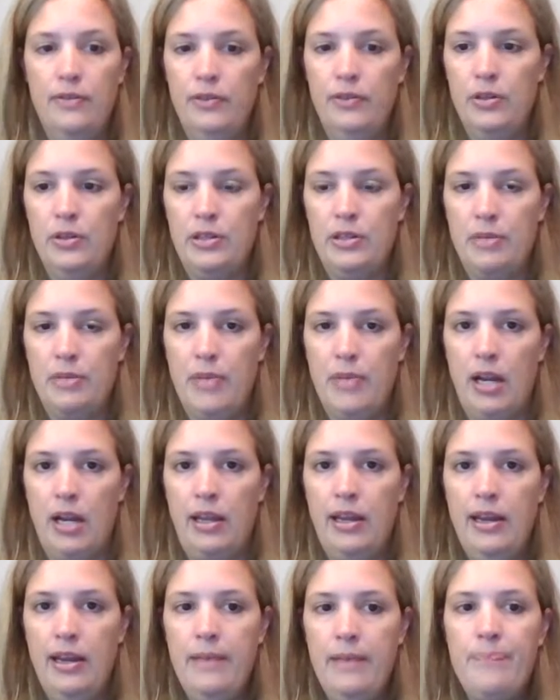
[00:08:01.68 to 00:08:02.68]
influencer
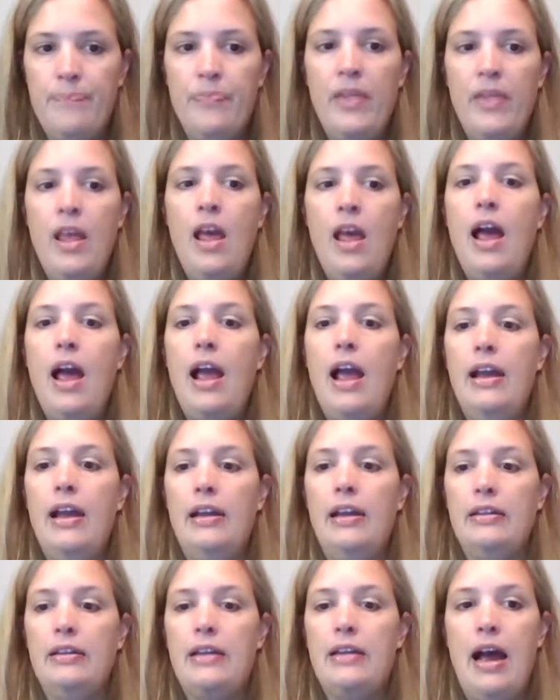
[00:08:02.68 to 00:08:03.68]
marketing,
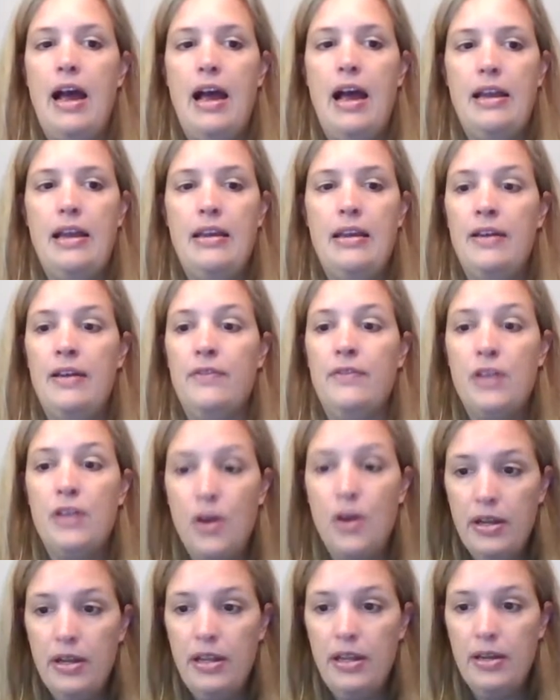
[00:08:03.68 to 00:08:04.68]
and I have
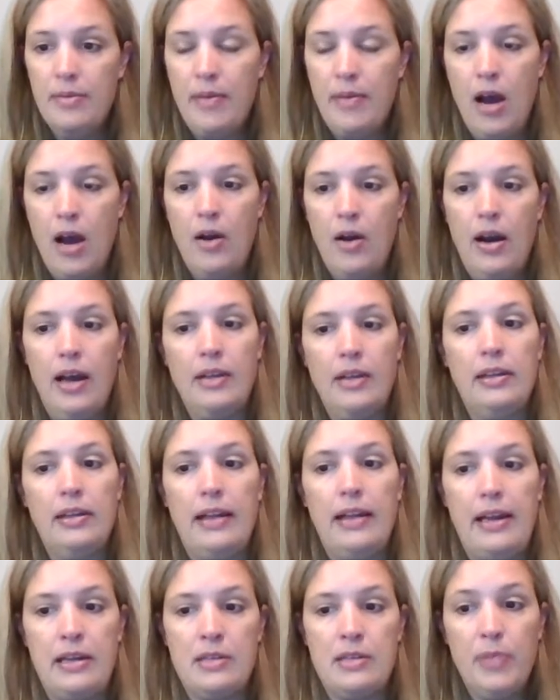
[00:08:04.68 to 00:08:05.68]
noted them on the
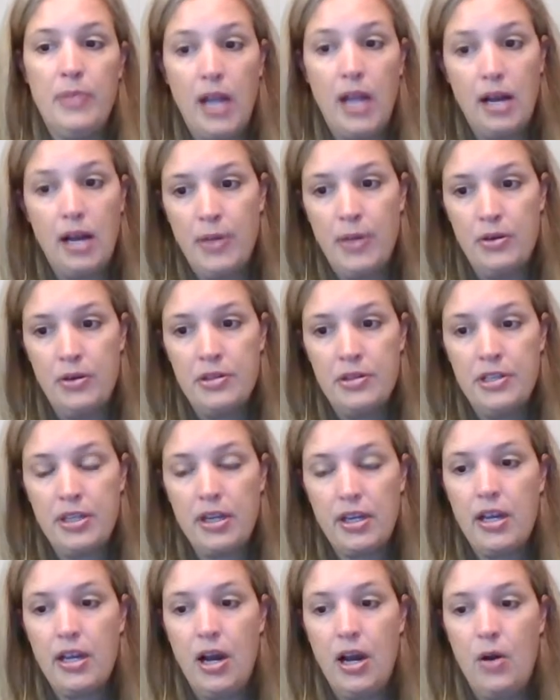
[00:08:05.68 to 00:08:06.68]
latest blog post,
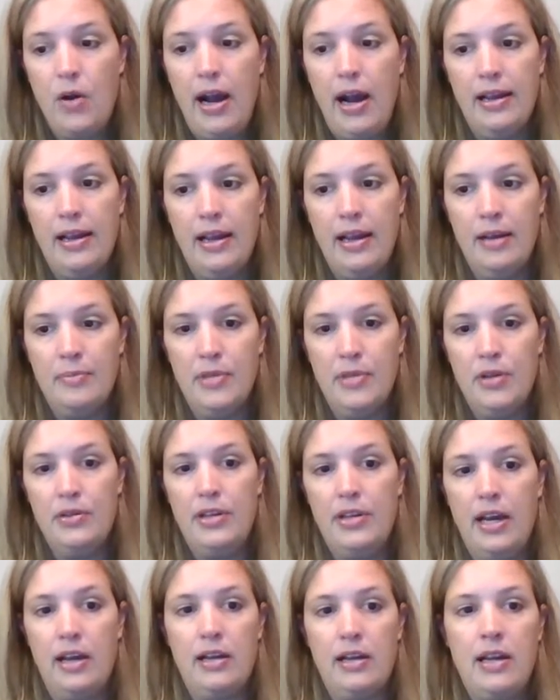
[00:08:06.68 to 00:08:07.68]

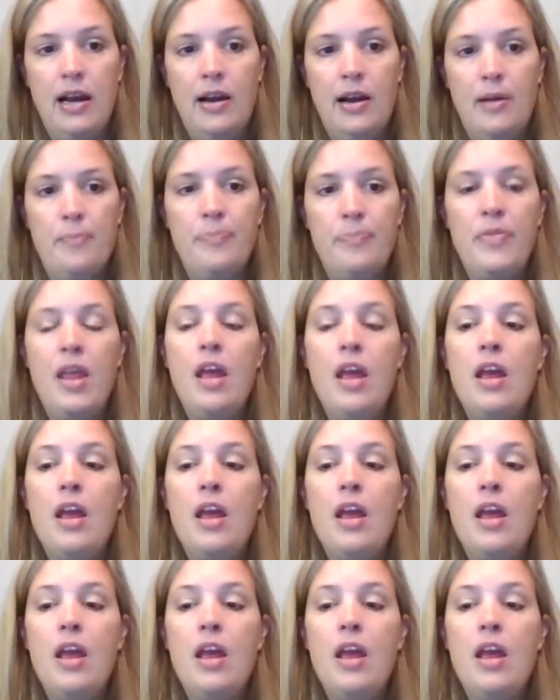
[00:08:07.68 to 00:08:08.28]
goimu.com.